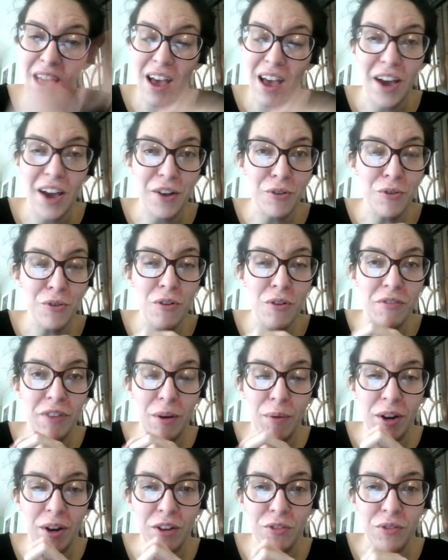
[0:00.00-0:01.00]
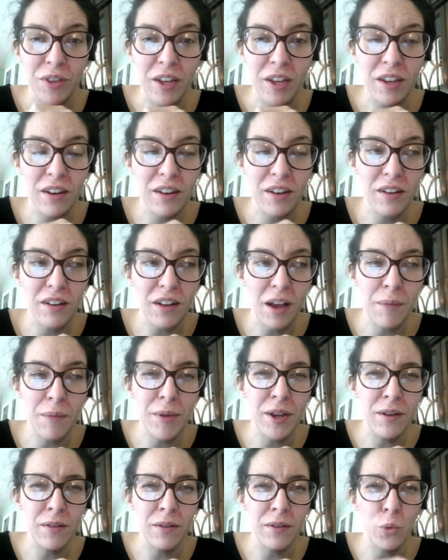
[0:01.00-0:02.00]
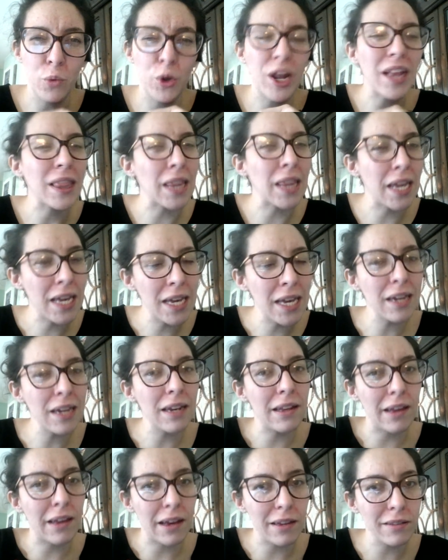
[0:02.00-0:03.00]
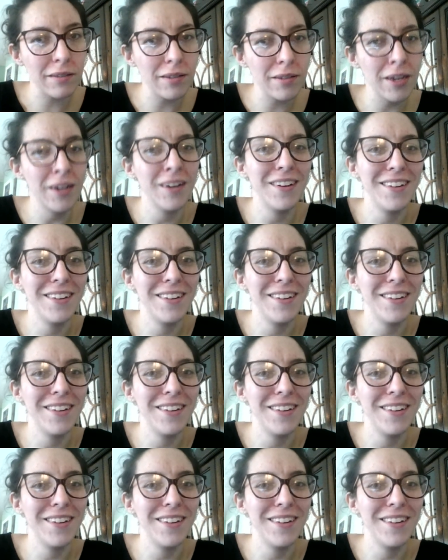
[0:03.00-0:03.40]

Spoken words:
I don't know if I want to do that. I mean, would I like it? Yes.